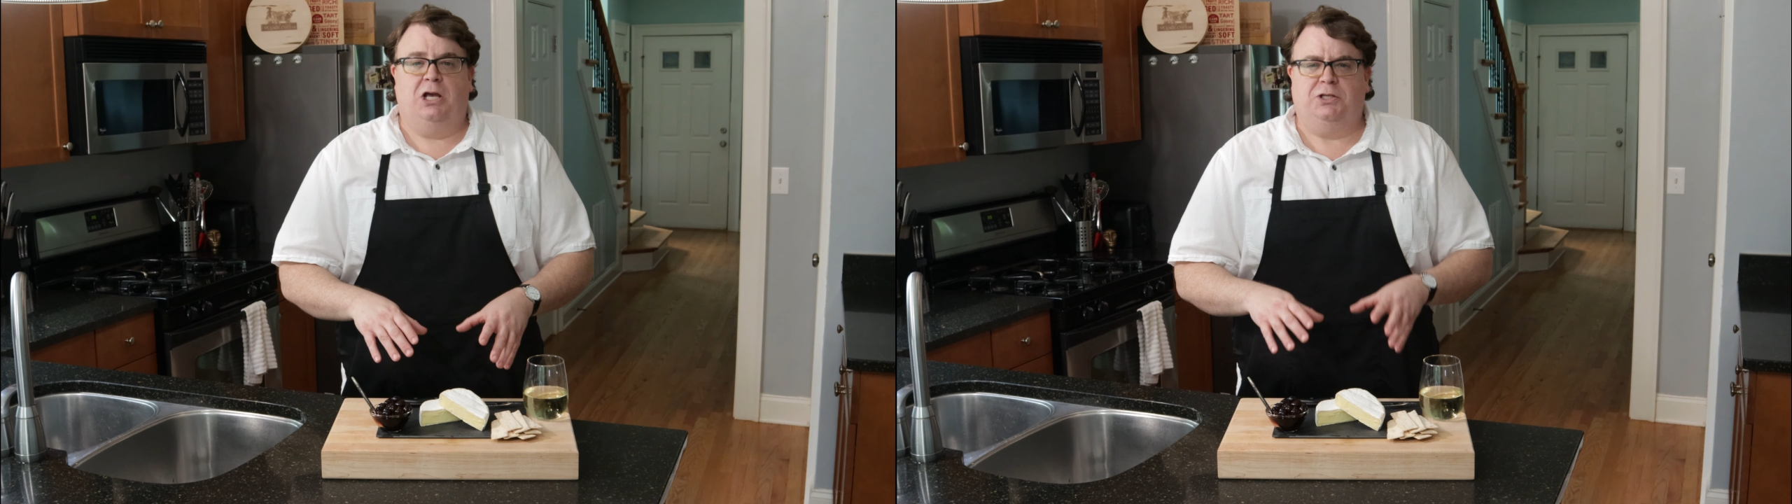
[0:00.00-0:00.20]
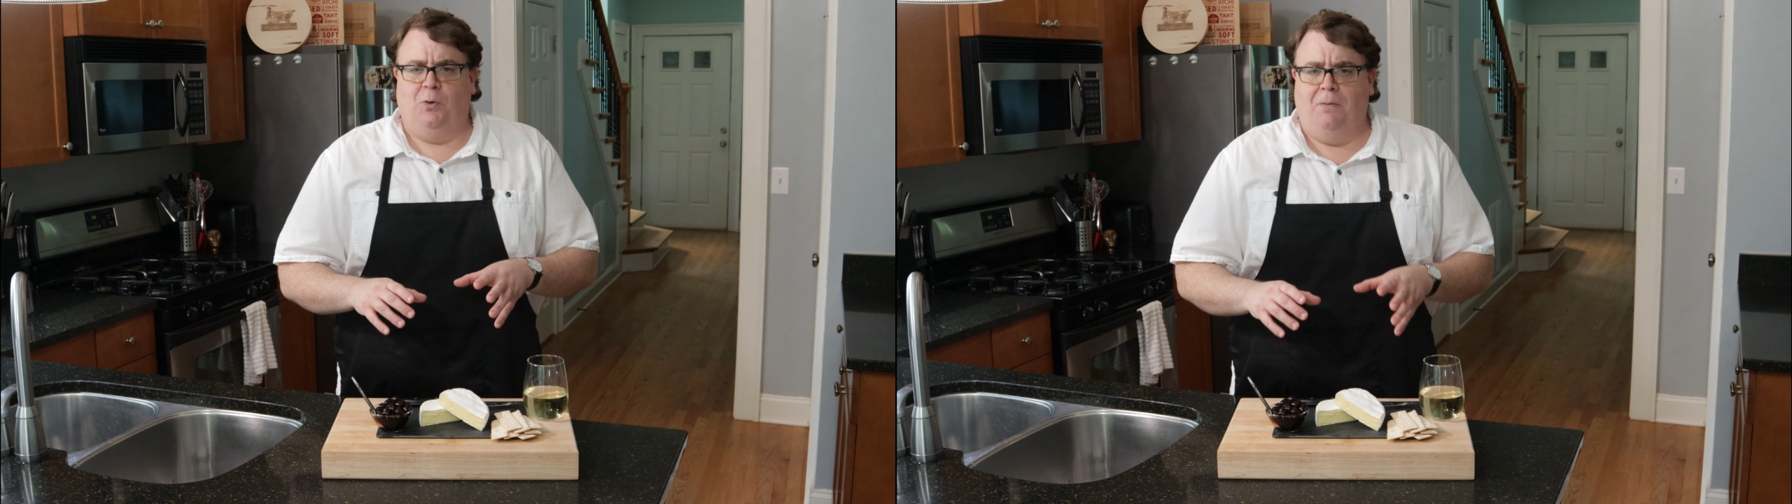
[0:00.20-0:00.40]

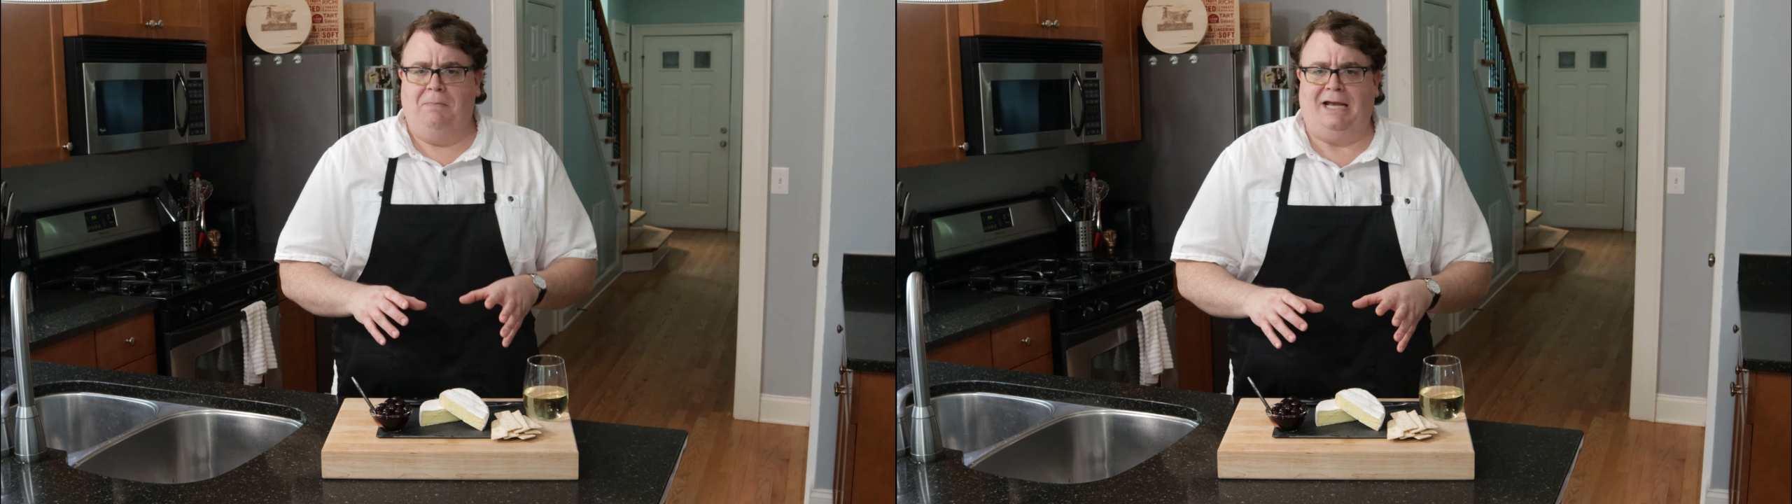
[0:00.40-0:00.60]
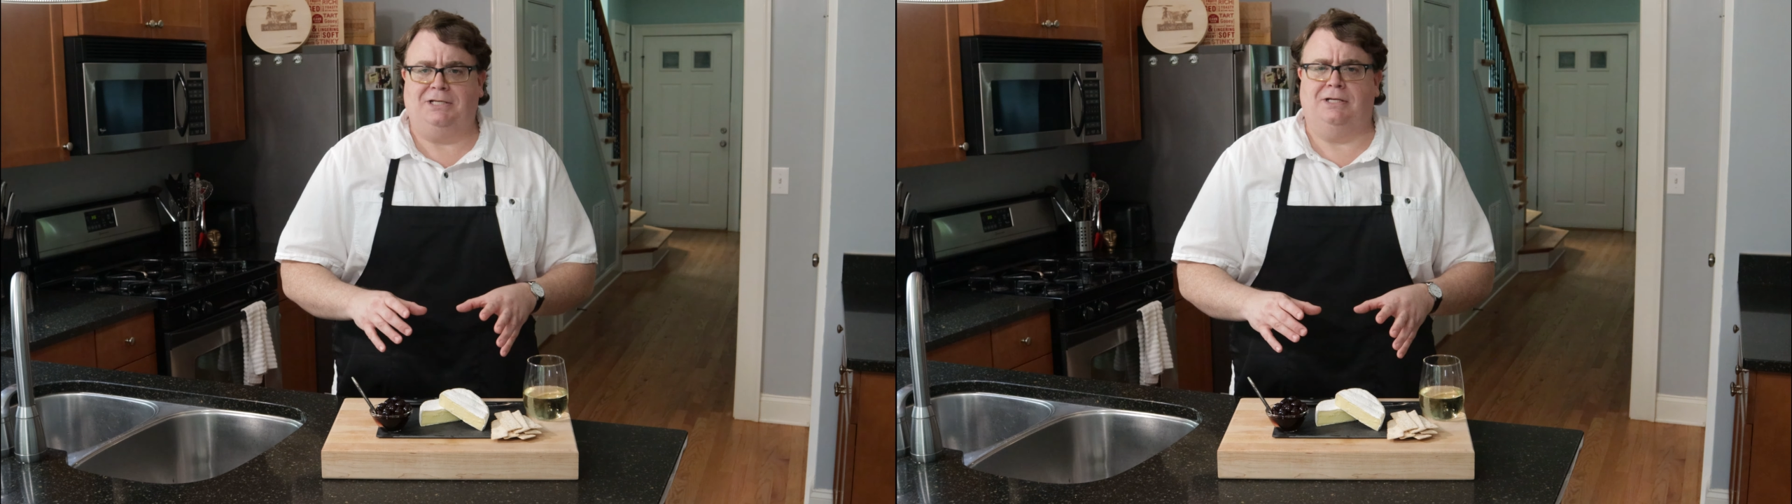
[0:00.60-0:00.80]
So it
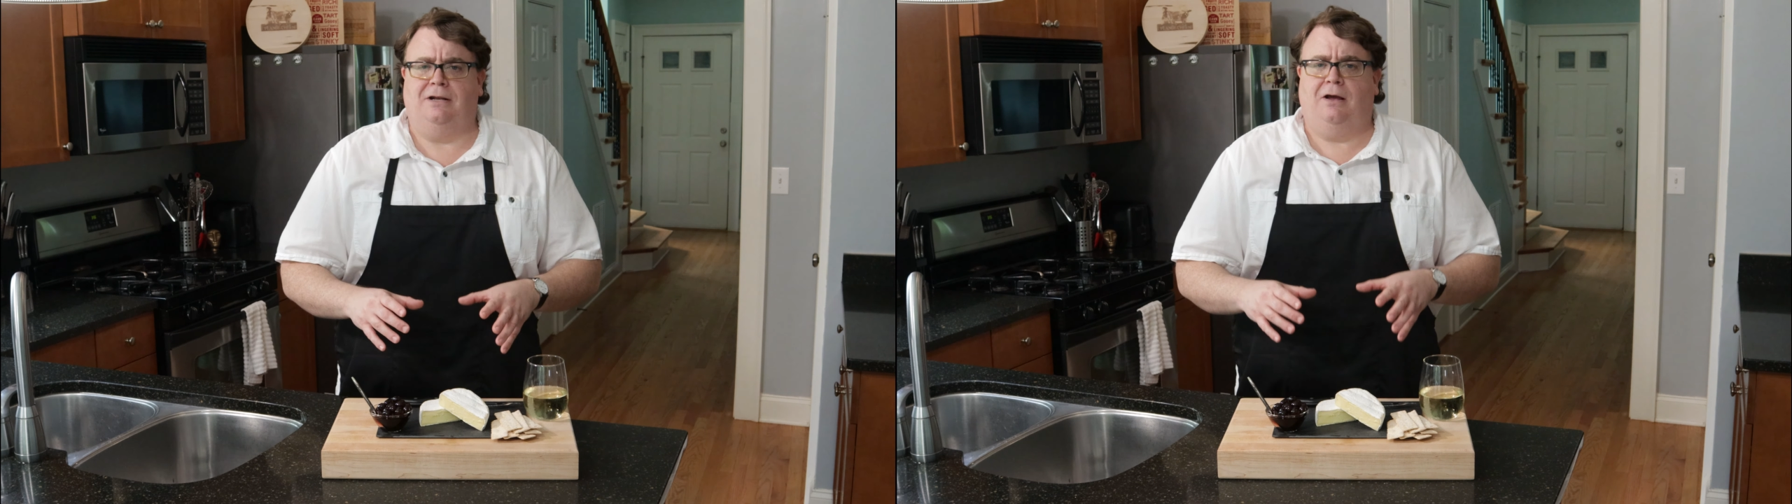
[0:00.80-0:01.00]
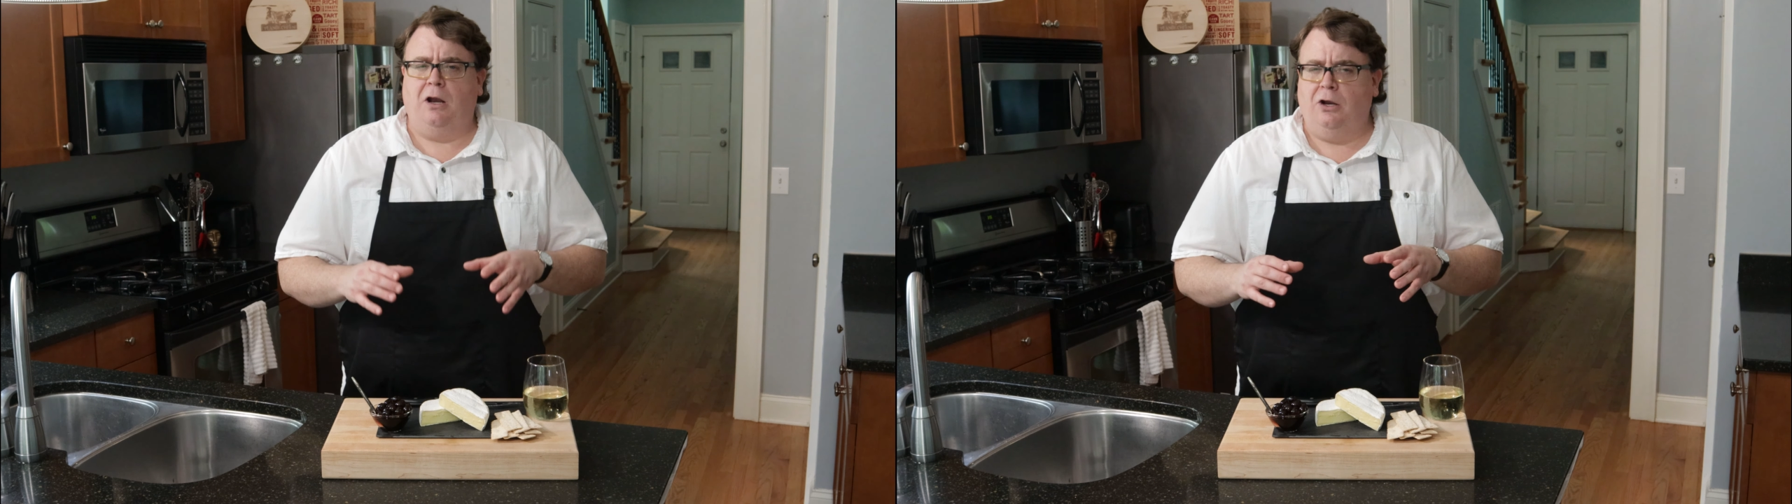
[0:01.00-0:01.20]
makes it
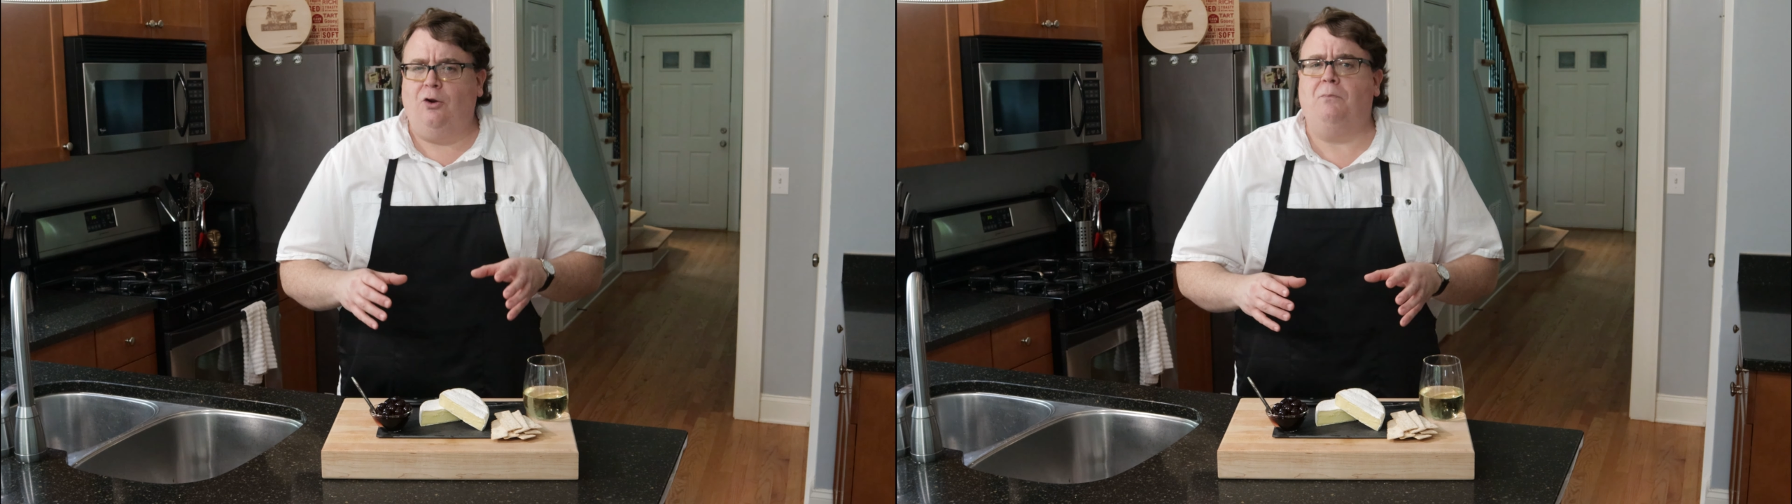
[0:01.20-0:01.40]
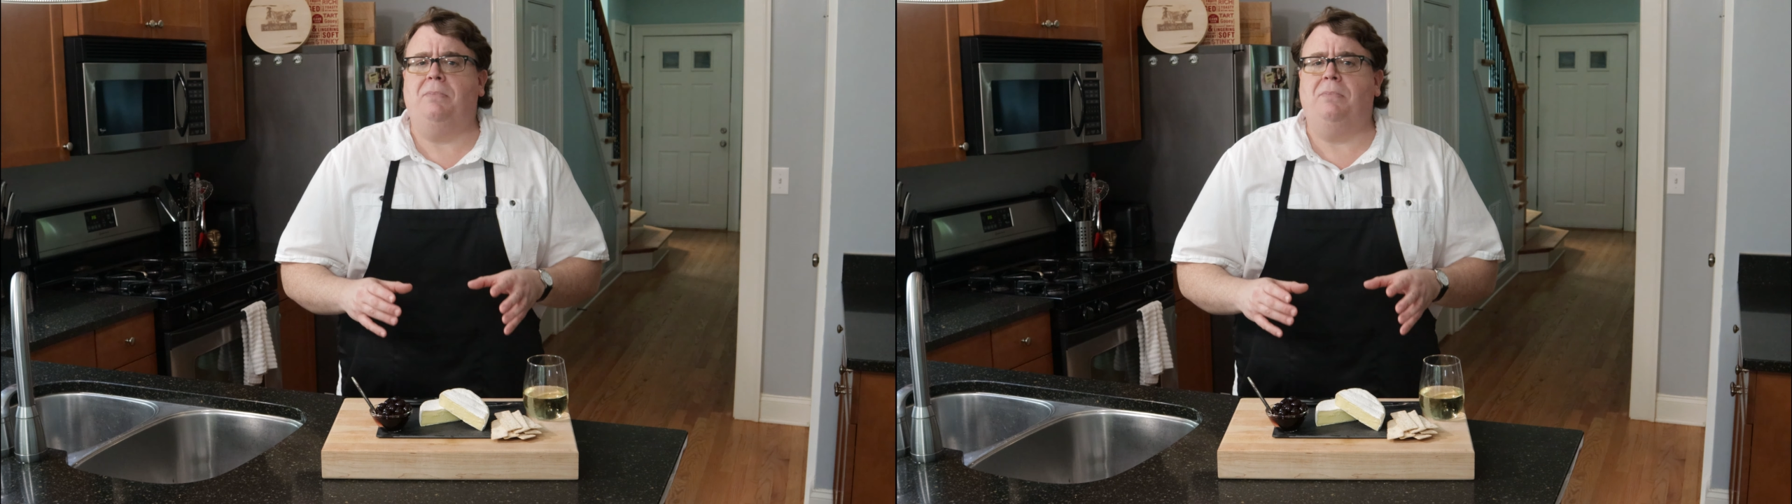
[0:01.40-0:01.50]
a little